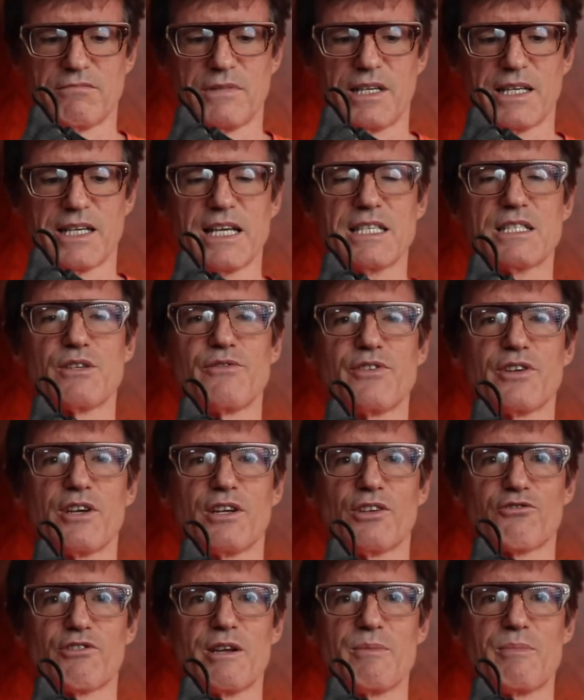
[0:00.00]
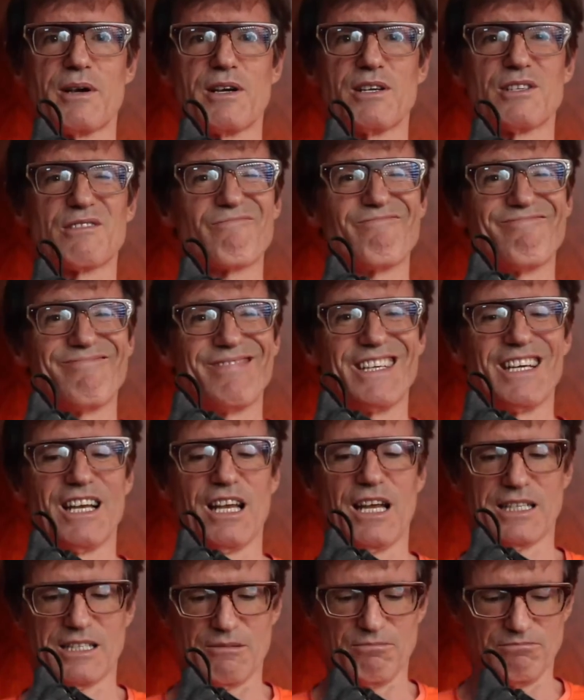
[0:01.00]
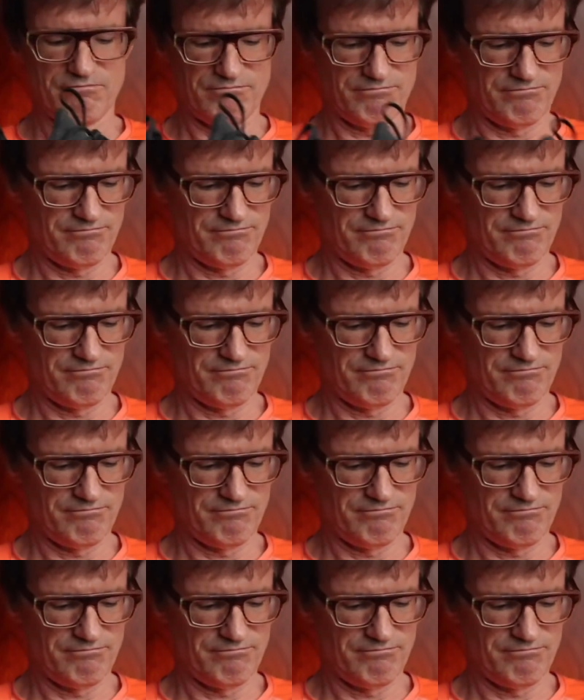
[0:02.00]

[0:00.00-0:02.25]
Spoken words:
I guess if you got three pairs, you like them.